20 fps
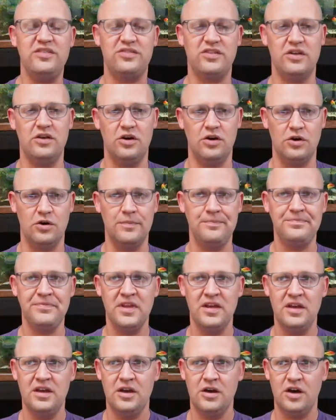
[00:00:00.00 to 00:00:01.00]
weeks ago
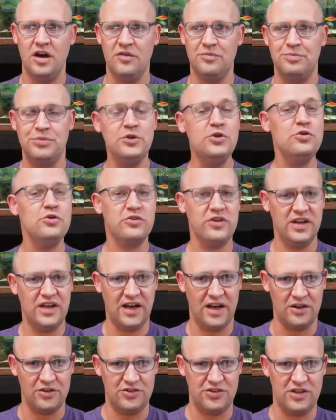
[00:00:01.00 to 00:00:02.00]
of
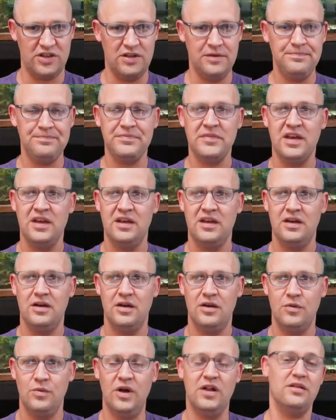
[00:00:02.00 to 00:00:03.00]
blue-green algae.
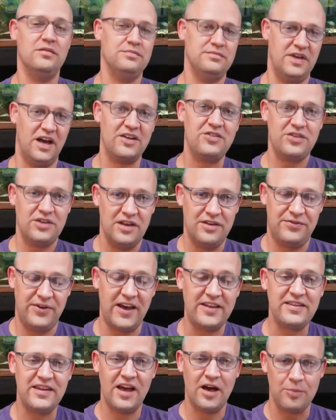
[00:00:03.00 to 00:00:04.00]
Well, actually, I've
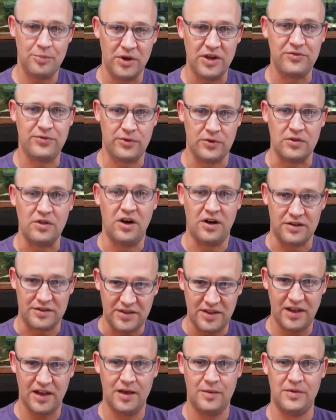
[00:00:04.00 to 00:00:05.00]
had the outbreak for a long
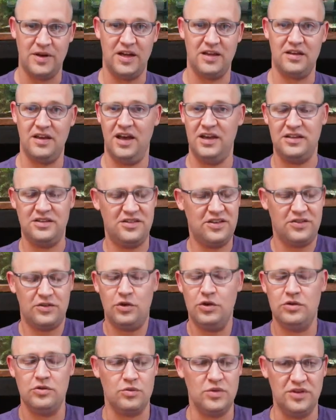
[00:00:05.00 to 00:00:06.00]
time, and I
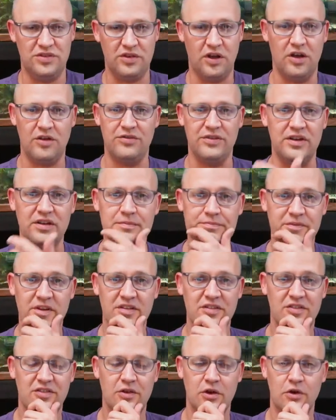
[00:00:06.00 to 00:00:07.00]
just couldn't resolve it.
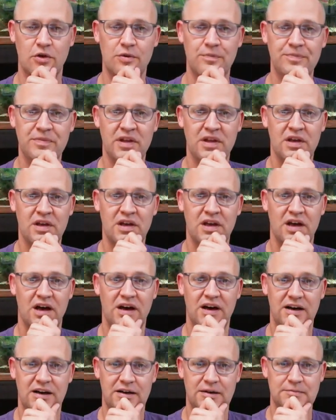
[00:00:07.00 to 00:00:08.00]
And so
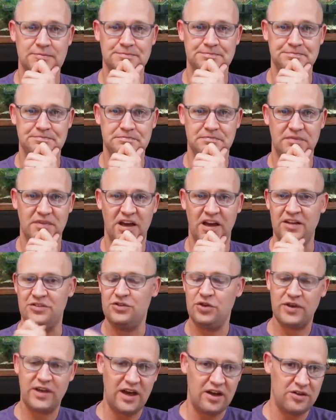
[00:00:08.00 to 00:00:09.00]
I
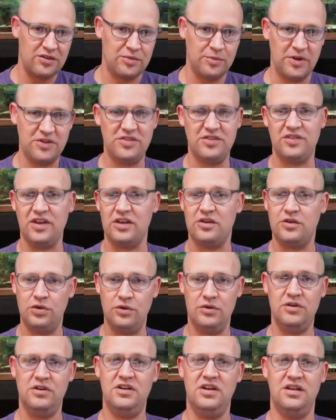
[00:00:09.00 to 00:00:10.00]
took out as much as I
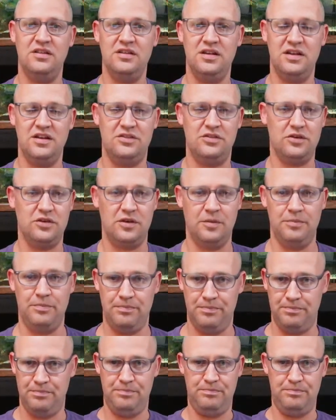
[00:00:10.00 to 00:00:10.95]
could, and then I took a